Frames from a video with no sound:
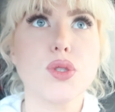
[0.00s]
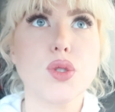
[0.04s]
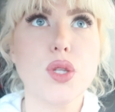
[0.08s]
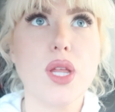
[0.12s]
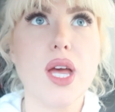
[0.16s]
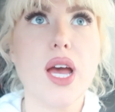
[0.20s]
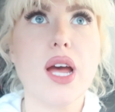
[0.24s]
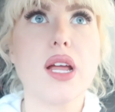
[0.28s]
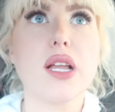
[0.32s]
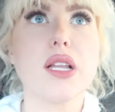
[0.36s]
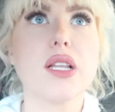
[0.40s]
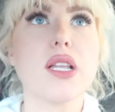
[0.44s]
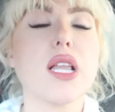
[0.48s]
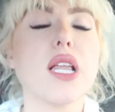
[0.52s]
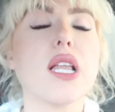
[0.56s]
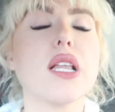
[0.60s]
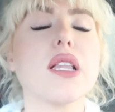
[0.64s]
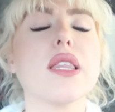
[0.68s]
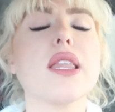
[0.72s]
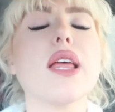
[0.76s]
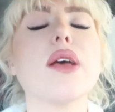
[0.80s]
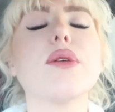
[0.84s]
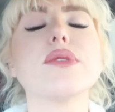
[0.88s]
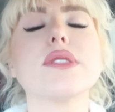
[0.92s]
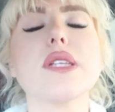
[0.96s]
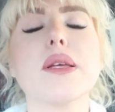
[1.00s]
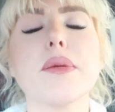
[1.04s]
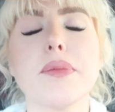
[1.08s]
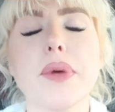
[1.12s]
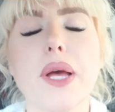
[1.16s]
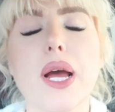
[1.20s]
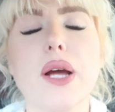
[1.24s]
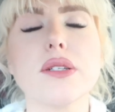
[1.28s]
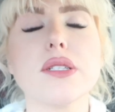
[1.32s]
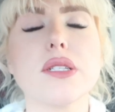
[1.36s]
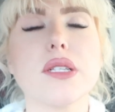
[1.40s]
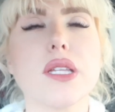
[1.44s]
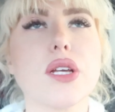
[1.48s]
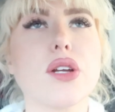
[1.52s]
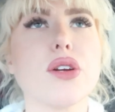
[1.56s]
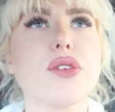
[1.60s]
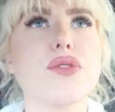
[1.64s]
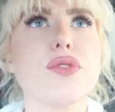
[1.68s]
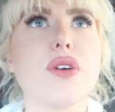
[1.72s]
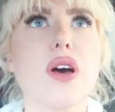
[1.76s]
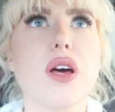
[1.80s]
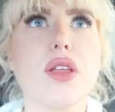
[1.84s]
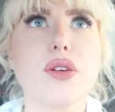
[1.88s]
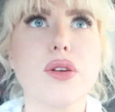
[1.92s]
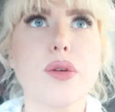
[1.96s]
that, and that was compounded. Like her
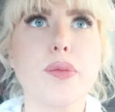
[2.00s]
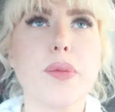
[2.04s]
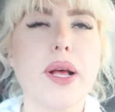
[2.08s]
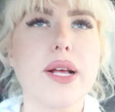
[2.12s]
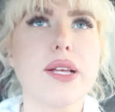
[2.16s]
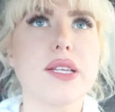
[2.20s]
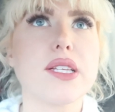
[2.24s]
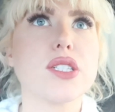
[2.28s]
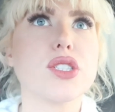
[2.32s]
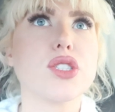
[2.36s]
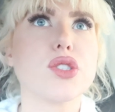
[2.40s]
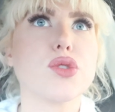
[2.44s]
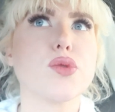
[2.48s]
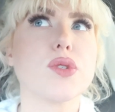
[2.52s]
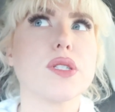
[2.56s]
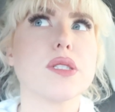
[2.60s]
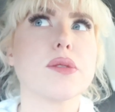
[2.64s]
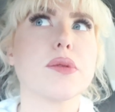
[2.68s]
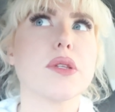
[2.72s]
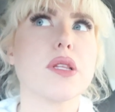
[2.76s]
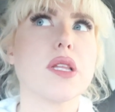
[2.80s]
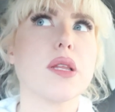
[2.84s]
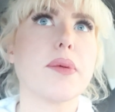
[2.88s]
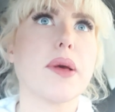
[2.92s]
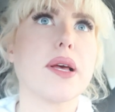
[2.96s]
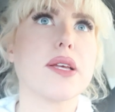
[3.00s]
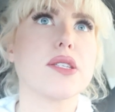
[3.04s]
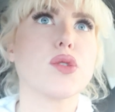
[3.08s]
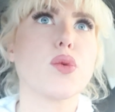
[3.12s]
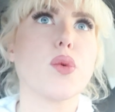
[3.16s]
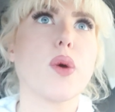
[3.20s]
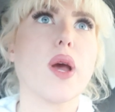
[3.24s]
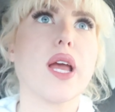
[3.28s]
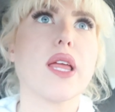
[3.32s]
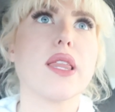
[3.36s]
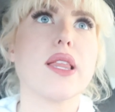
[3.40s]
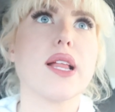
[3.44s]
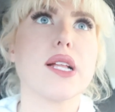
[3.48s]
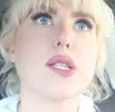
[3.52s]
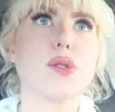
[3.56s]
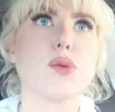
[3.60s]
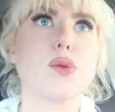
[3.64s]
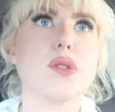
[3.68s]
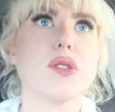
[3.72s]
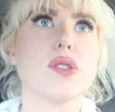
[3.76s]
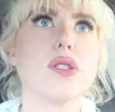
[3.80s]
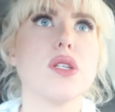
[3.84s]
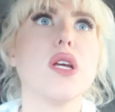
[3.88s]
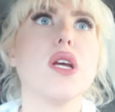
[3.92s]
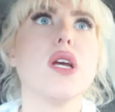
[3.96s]
father had just recently passed away, and that's
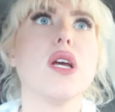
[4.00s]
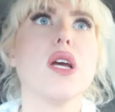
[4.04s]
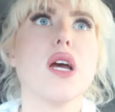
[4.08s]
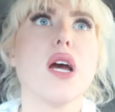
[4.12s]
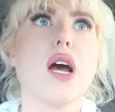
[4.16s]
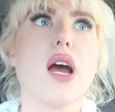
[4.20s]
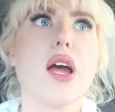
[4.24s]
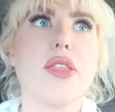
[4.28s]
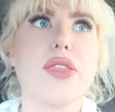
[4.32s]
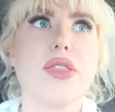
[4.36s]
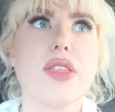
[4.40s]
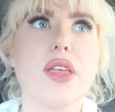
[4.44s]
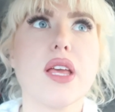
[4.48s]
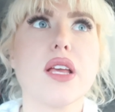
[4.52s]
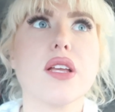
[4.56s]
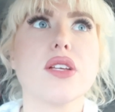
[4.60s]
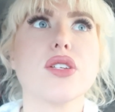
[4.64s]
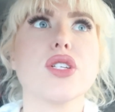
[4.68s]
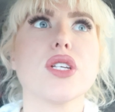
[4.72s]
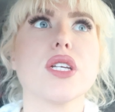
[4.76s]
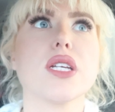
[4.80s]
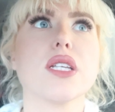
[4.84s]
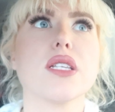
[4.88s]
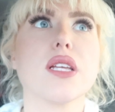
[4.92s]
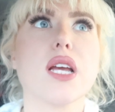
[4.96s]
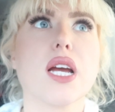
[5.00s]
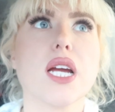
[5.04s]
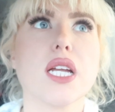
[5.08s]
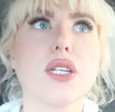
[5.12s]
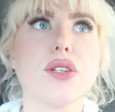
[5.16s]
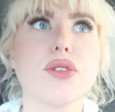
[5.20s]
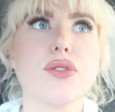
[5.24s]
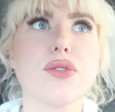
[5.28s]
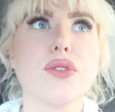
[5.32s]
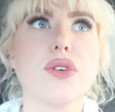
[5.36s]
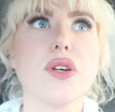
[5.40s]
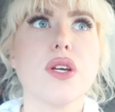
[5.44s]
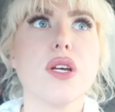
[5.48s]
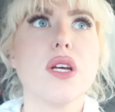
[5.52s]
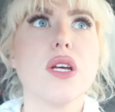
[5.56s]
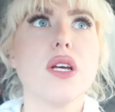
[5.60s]
when I think she had kind of,